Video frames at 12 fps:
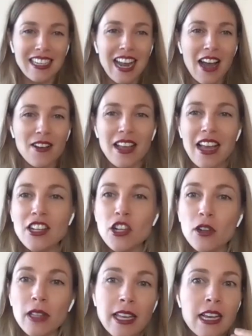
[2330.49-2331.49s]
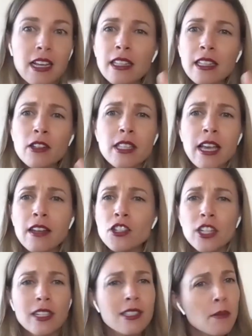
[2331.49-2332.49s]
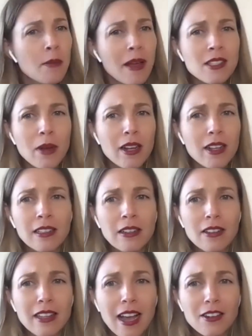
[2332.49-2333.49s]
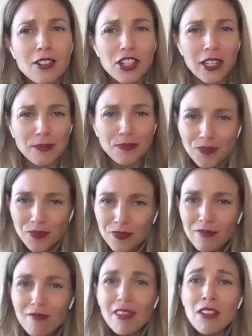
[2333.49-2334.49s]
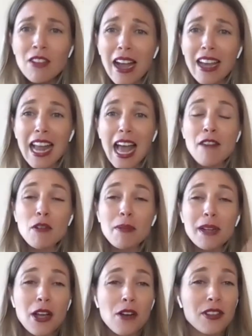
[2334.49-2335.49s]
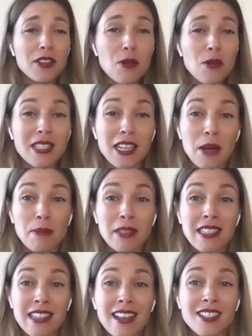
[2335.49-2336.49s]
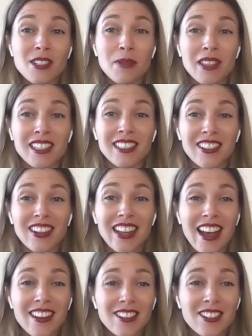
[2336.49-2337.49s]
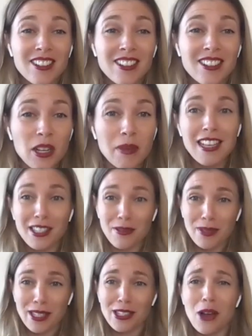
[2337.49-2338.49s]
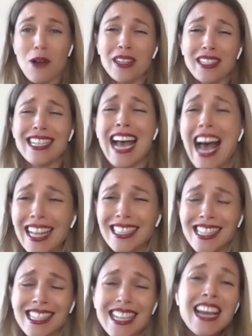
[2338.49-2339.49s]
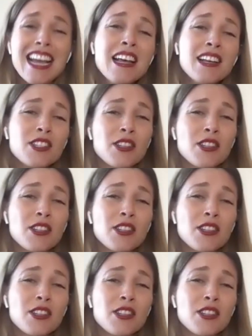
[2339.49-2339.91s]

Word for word: And I, and you're like, it clears the energy. It's the best way to clear the energy. Right. And everybody over there was like obsessed with clearing energy because it was so intense.